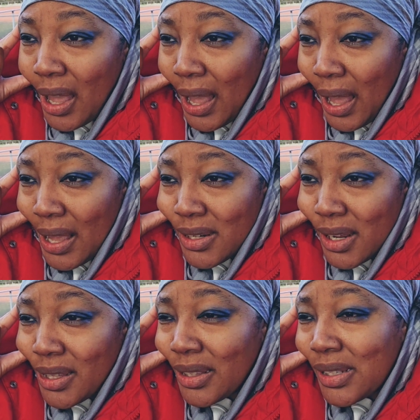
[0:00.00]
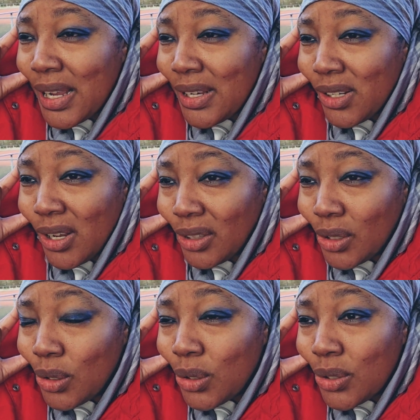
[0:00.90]
And I think the teachers on the
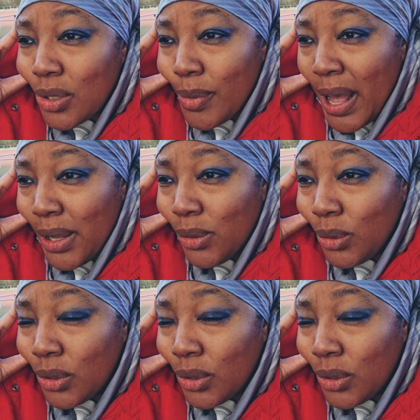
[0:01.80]
course as well